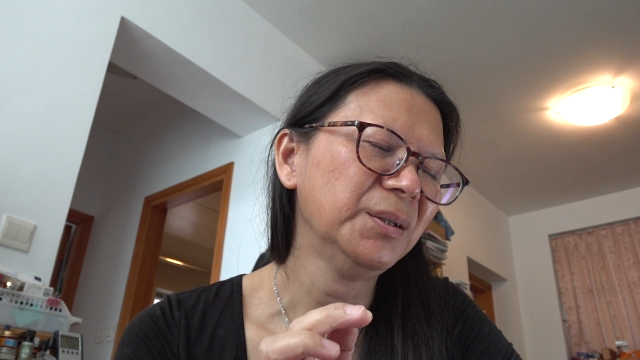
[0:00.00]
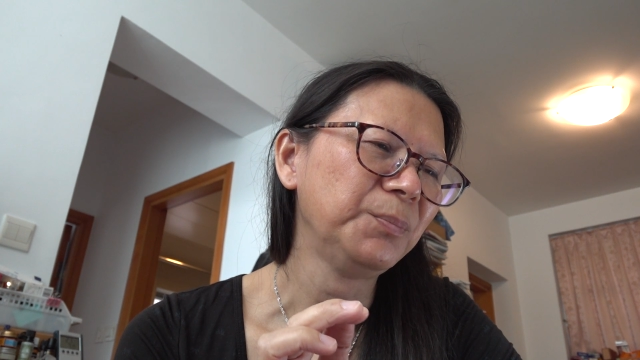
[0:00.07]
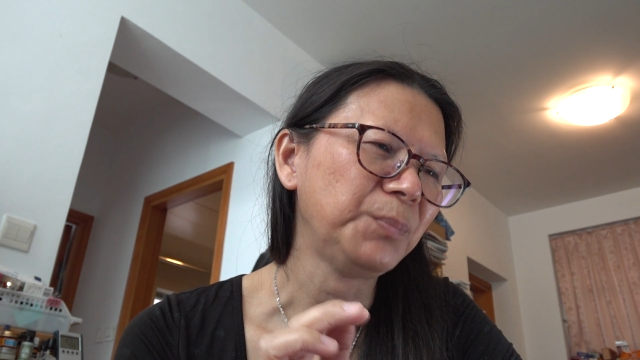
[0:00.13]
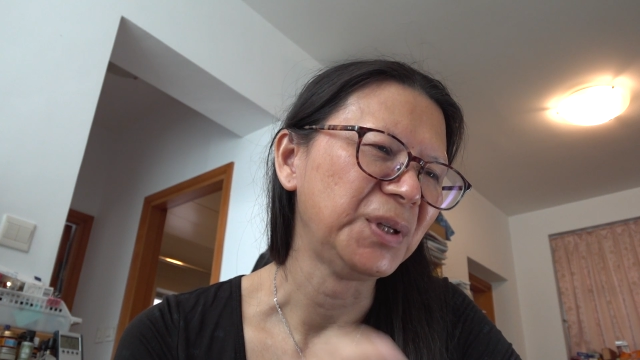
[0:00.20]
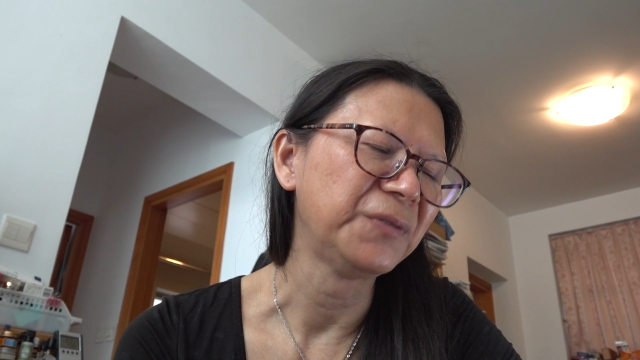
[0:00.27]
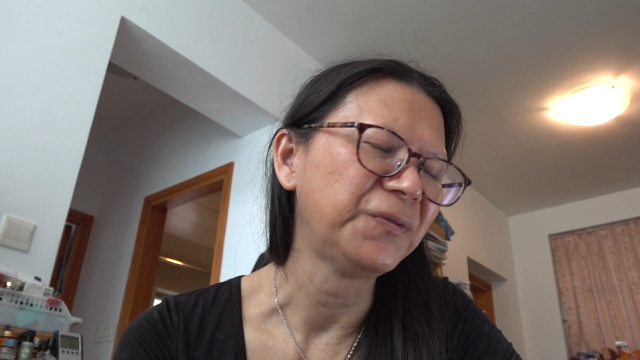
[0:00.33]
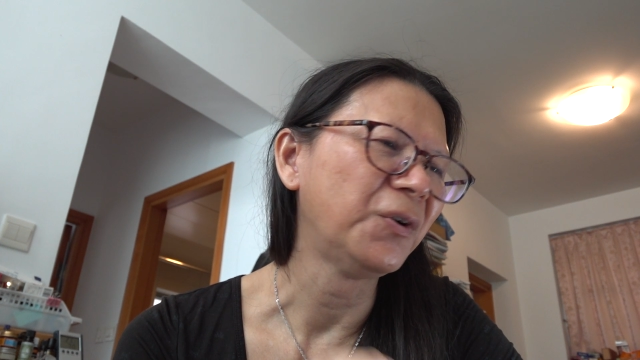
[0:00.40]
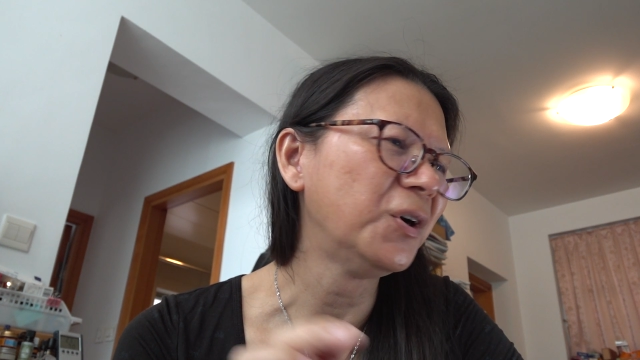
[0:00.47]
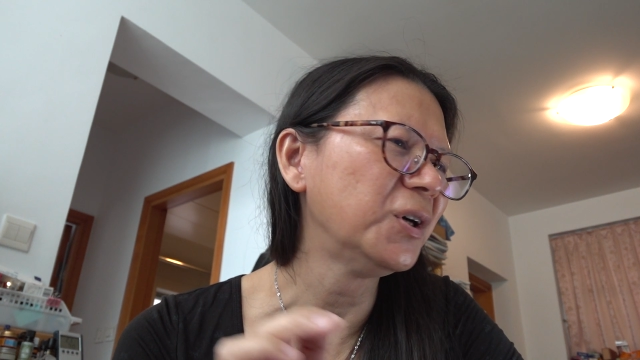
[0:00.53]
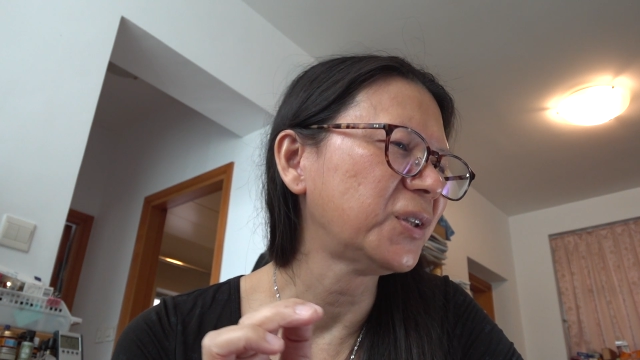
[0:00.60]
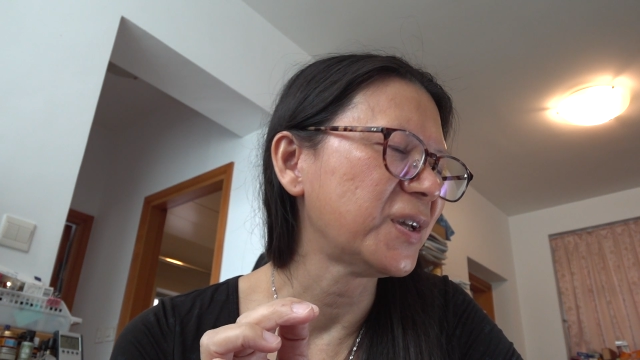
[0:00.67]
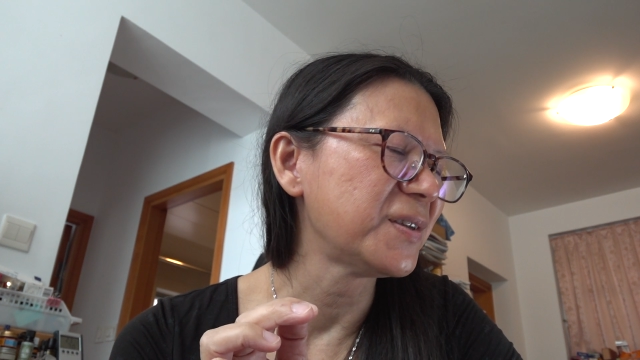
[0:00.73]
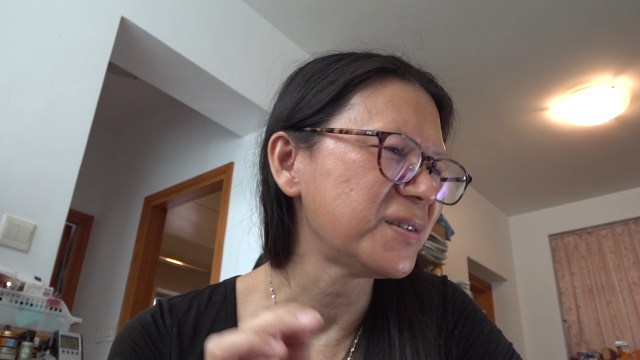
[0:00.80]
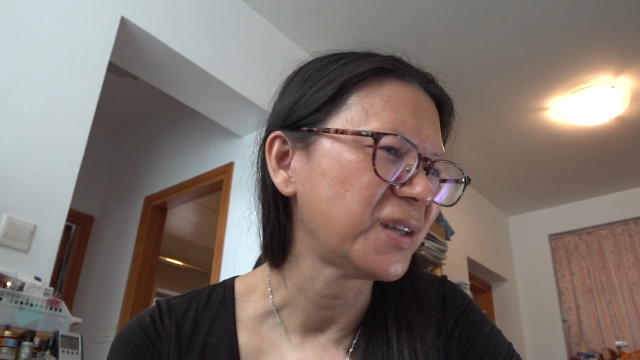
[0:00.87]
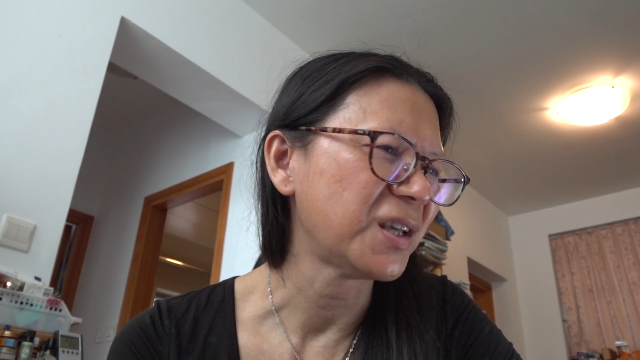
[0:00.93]
Before
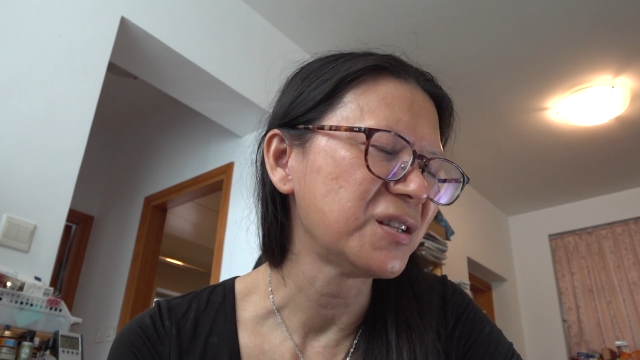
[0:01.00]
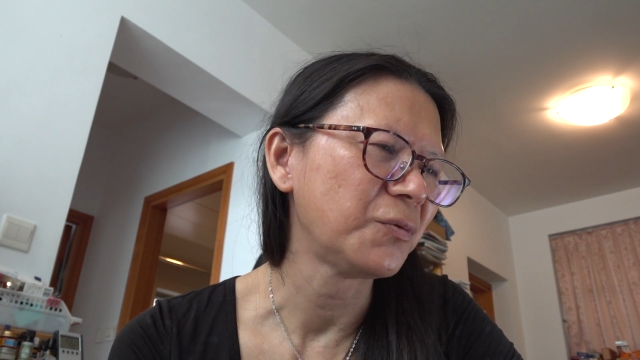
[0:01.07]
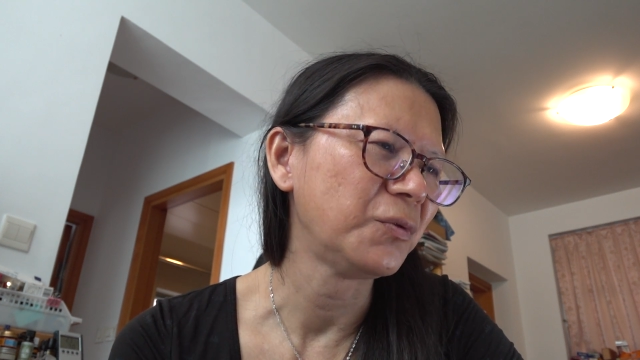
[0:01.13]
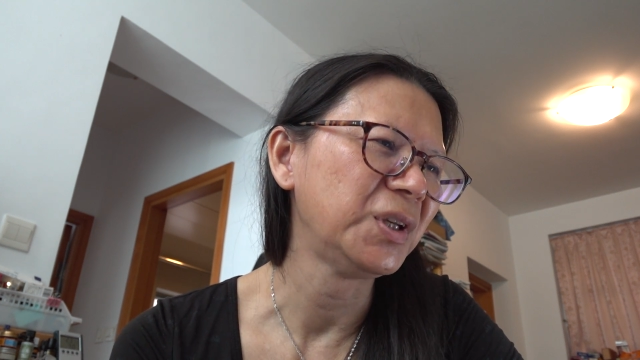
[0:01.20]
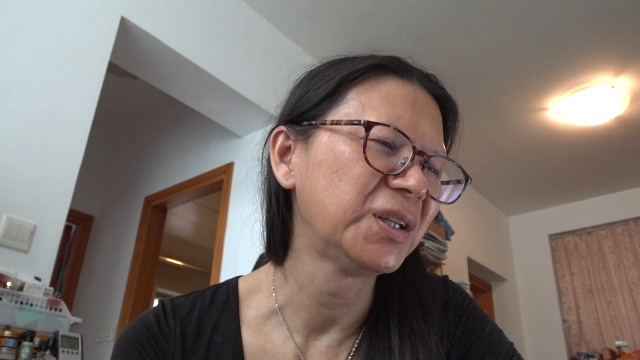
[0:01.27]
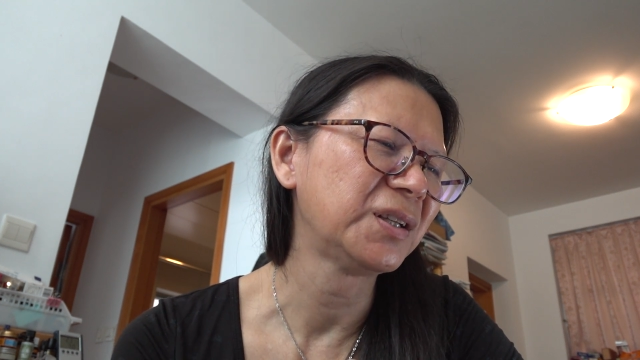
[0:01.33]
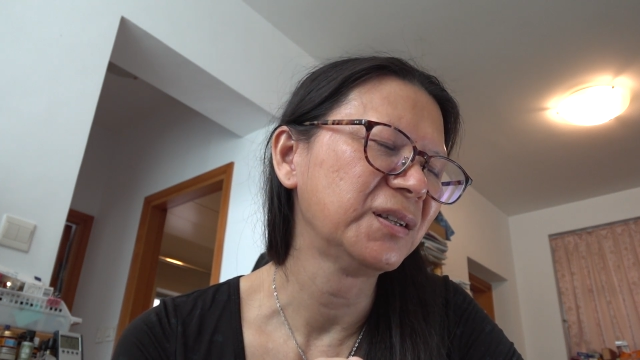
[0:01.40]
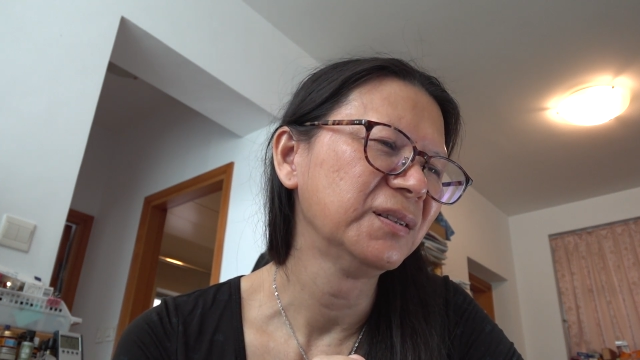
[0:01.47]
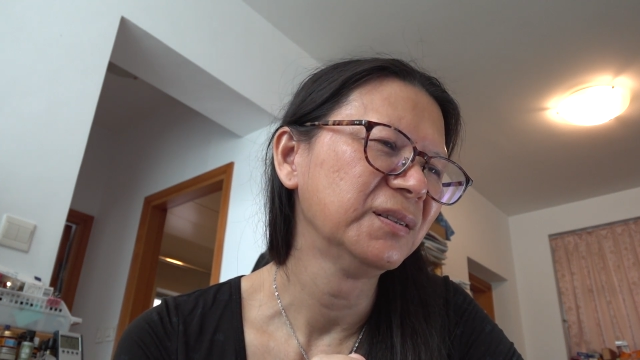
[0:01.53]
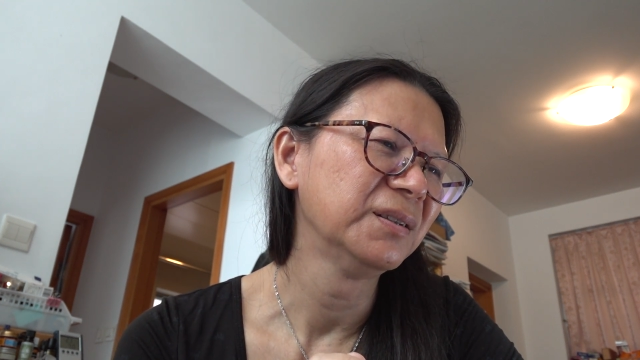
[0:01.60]
the 6th week,